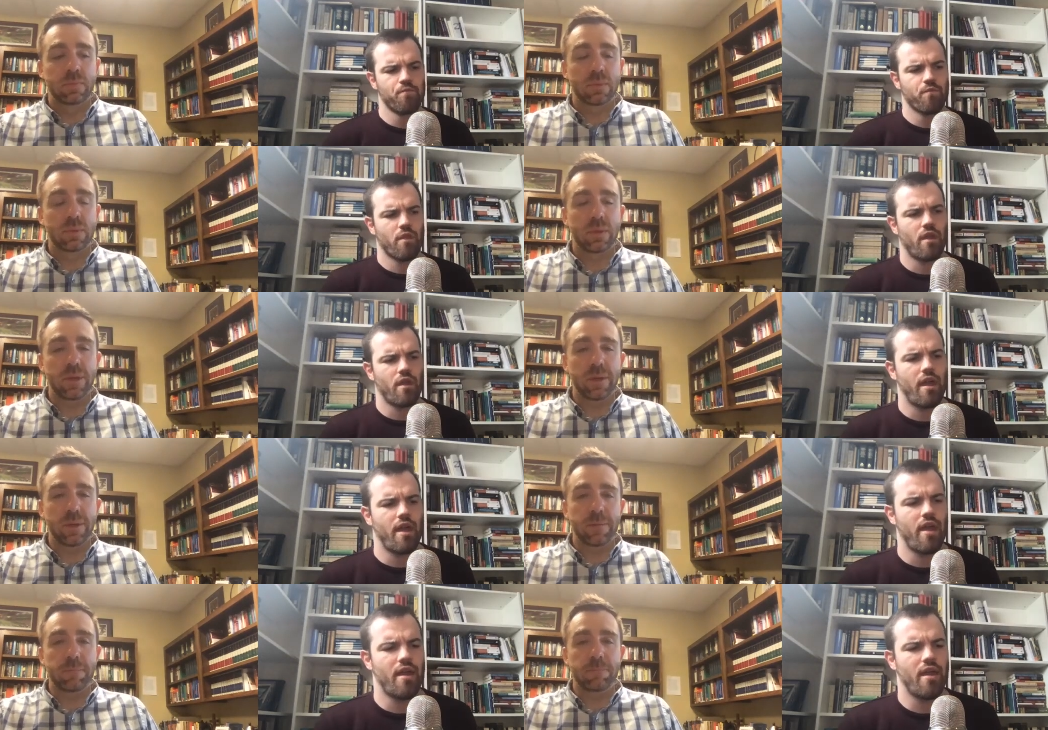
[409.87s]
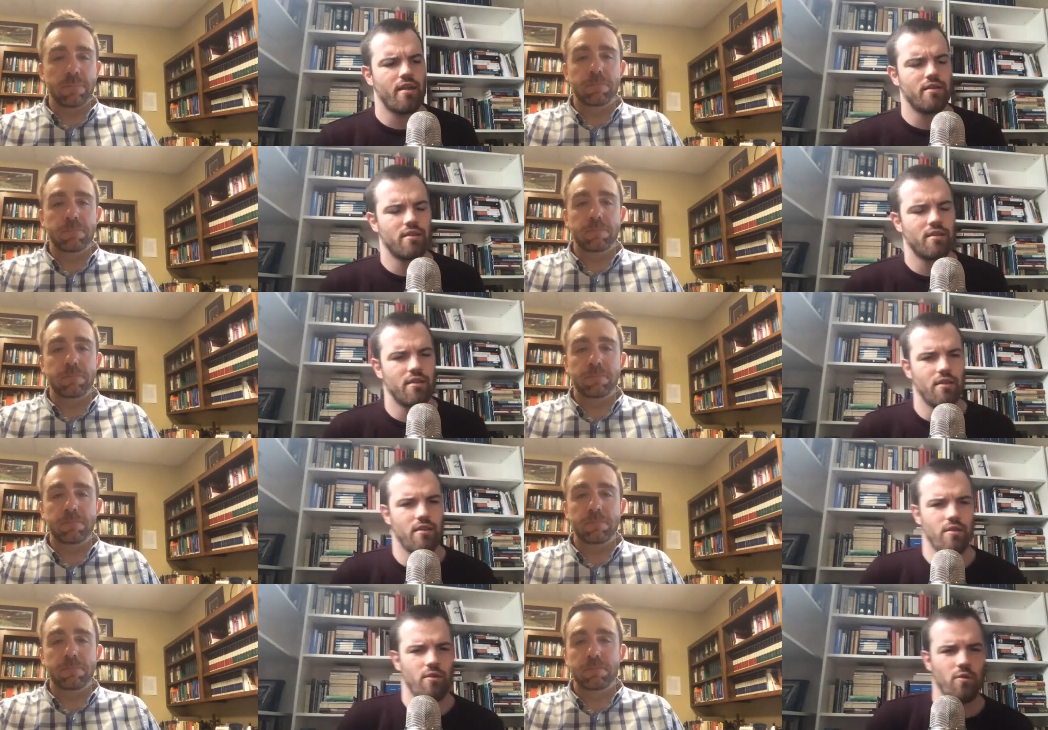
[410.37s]
Speaker 1: Yeah. And
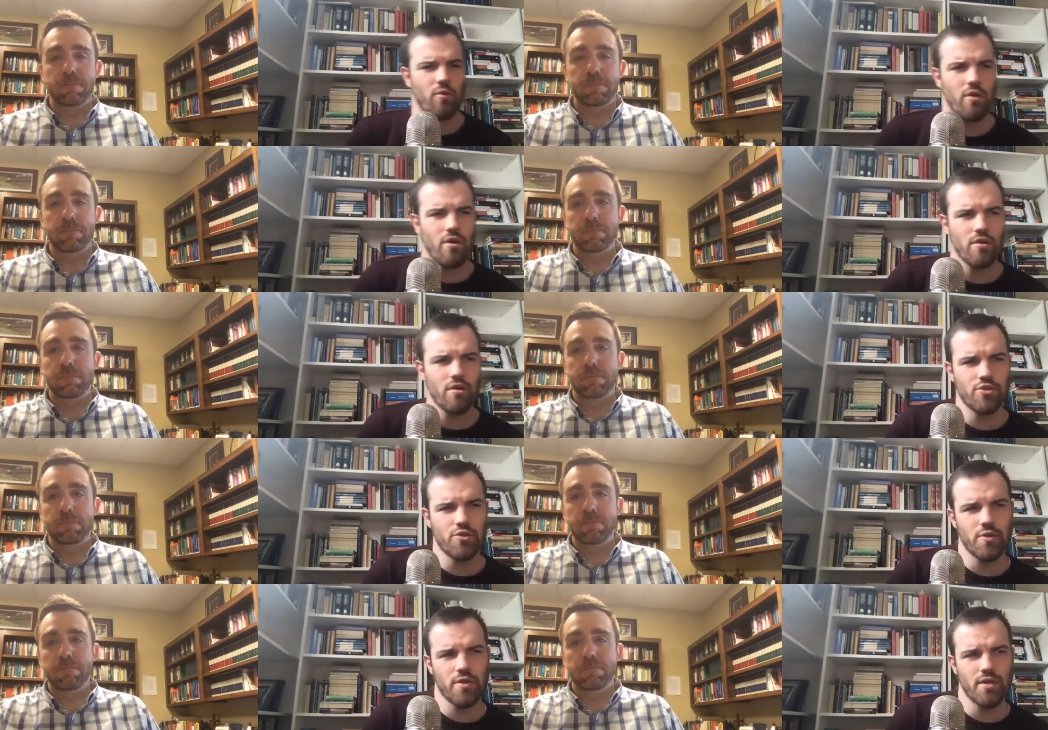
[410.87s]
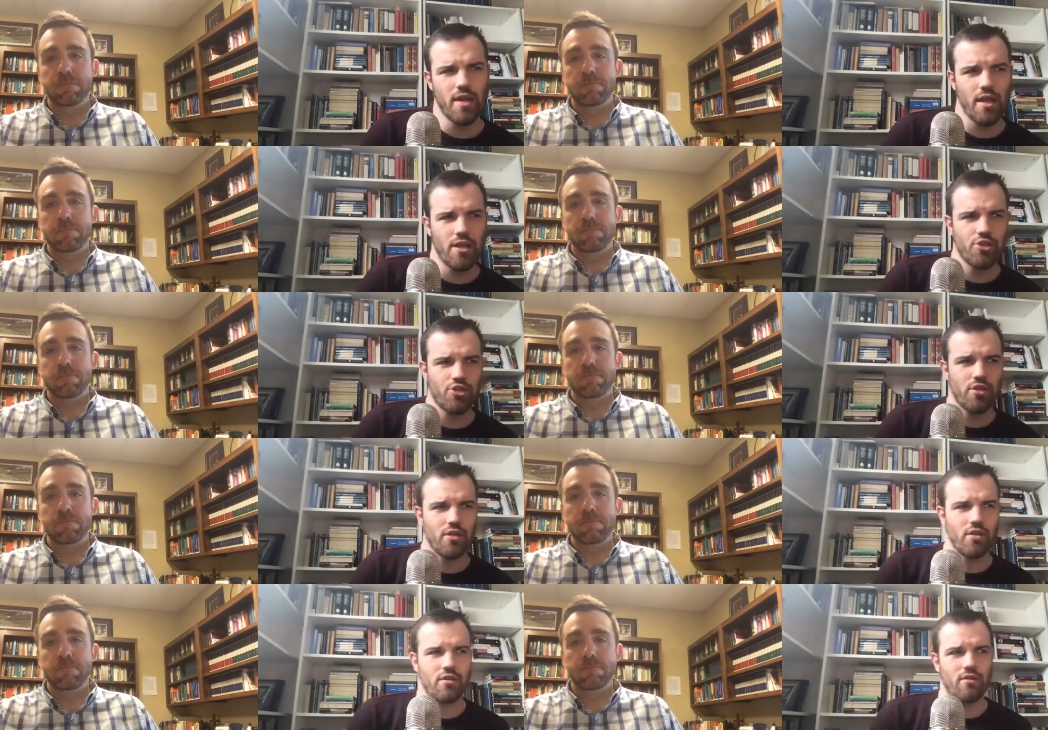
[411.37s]
the word
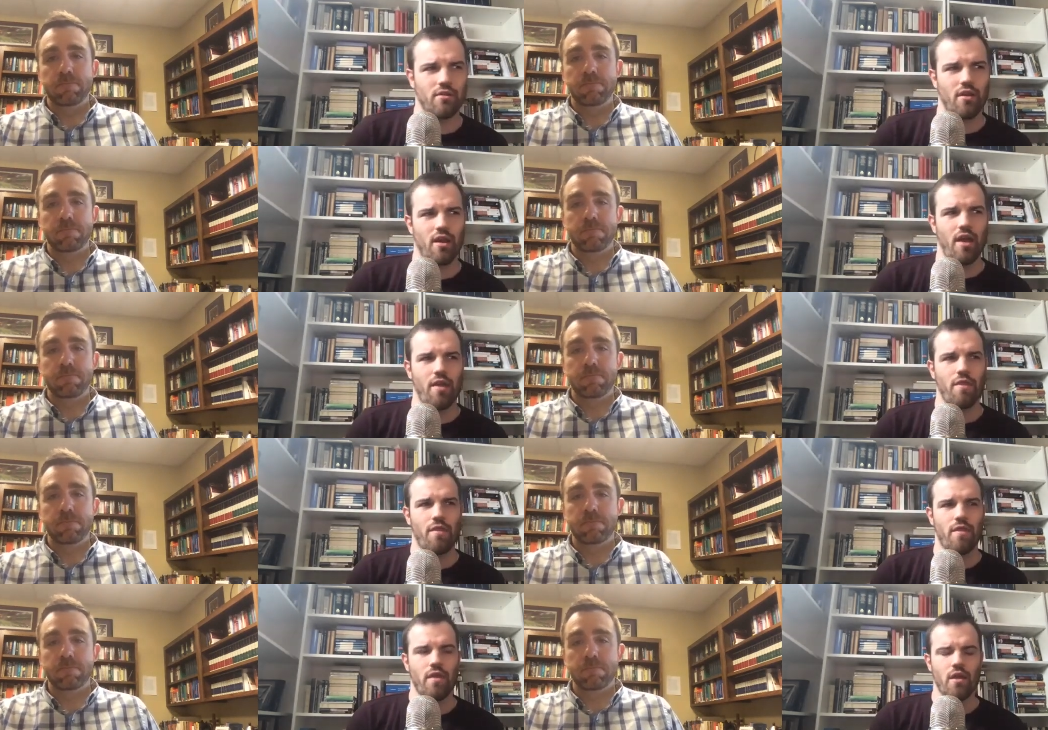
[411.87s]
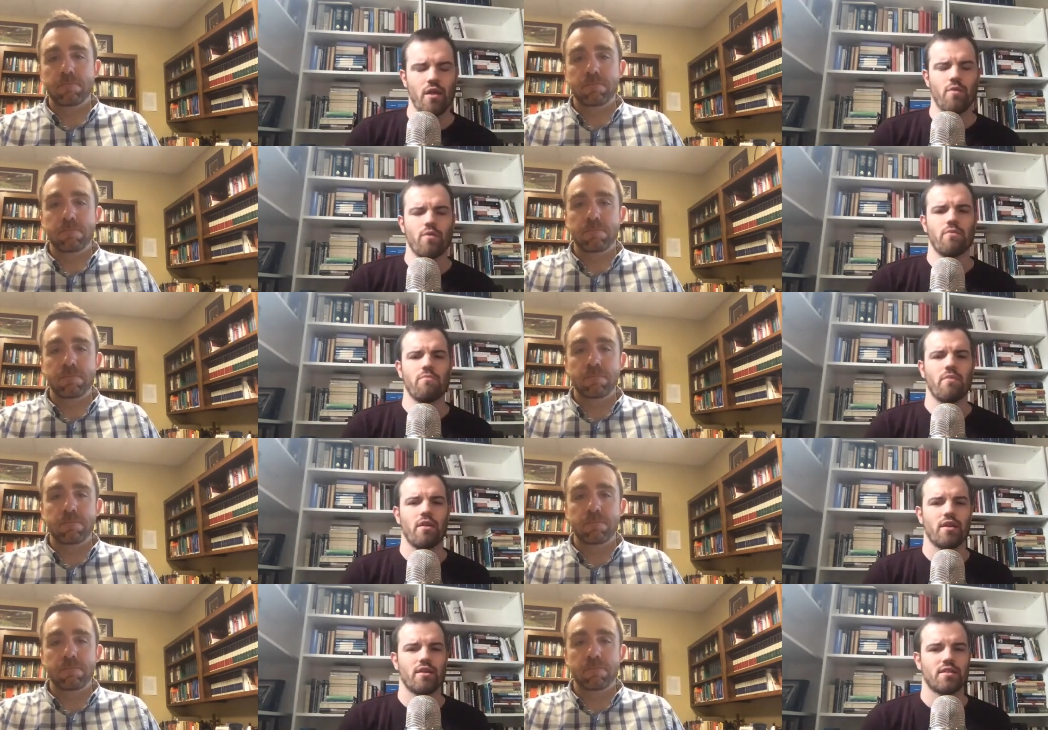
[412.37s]
tradition, I think,
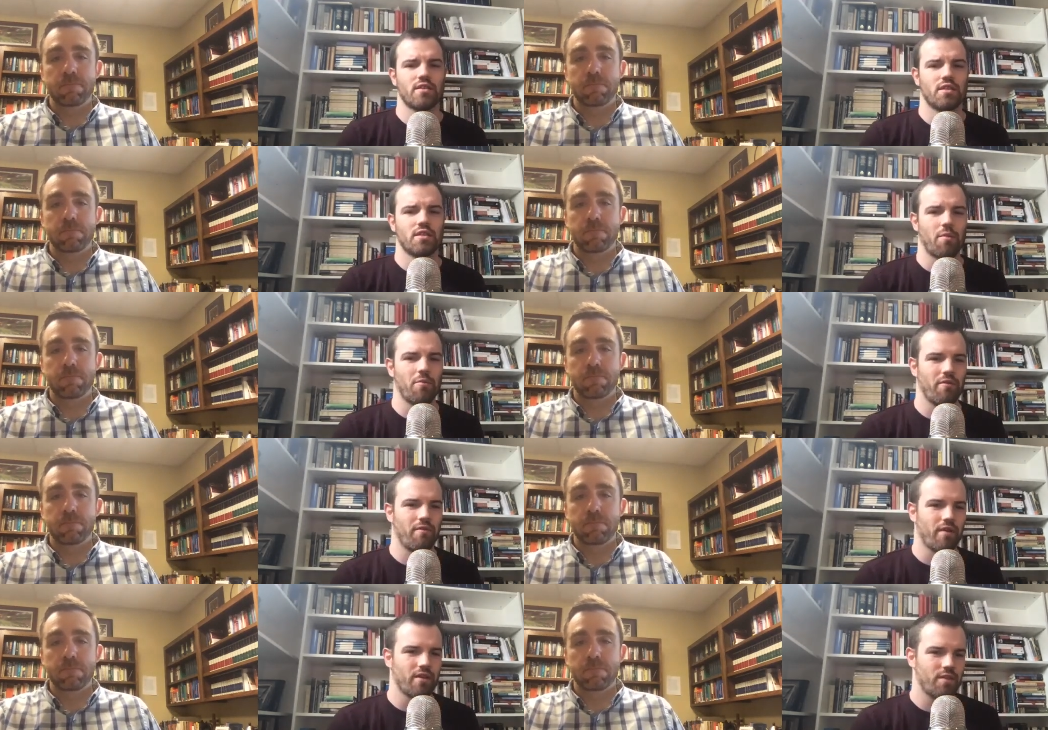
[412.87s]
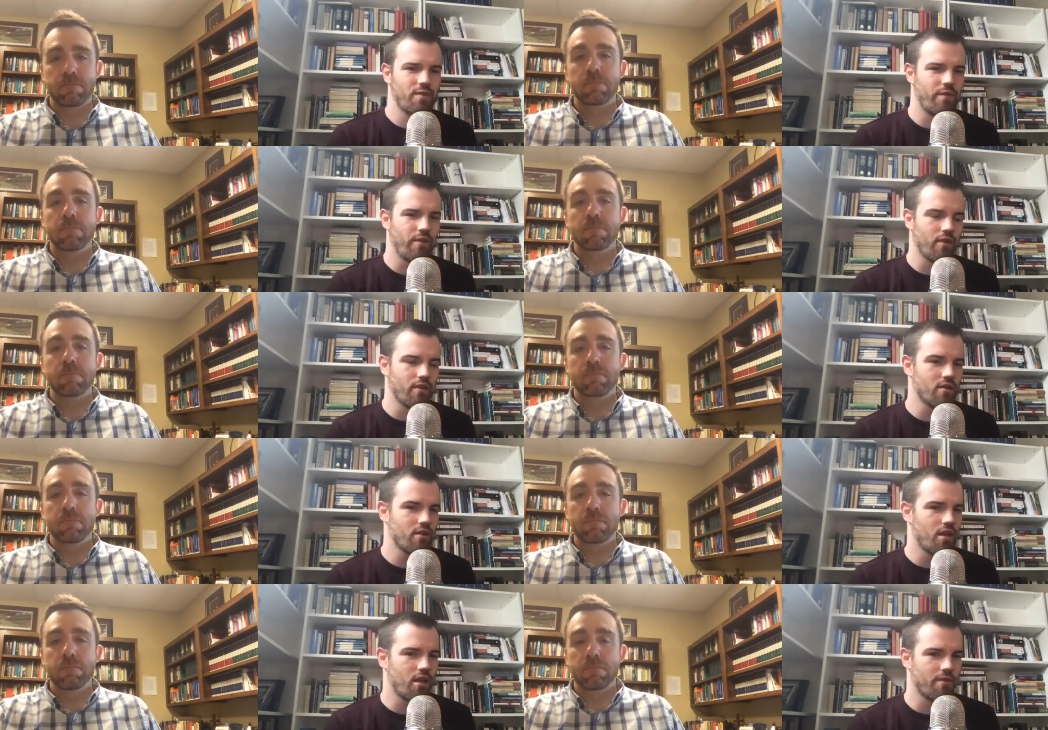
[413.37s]
would make some of us
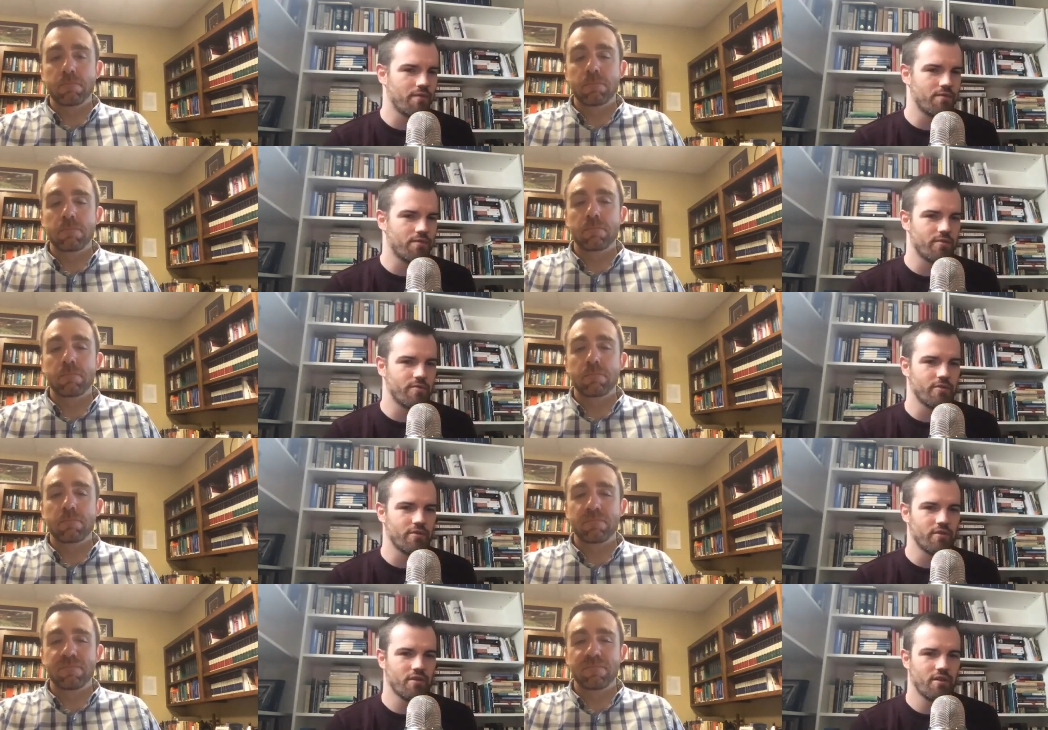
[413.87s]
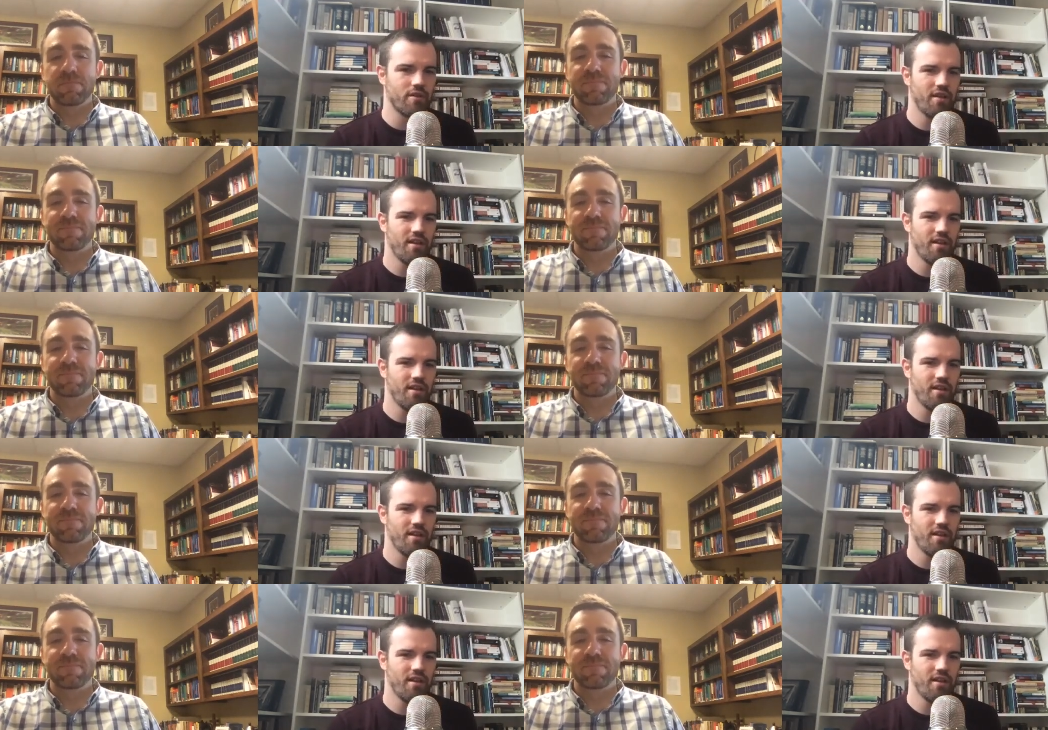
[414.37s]
feel uncomfortable.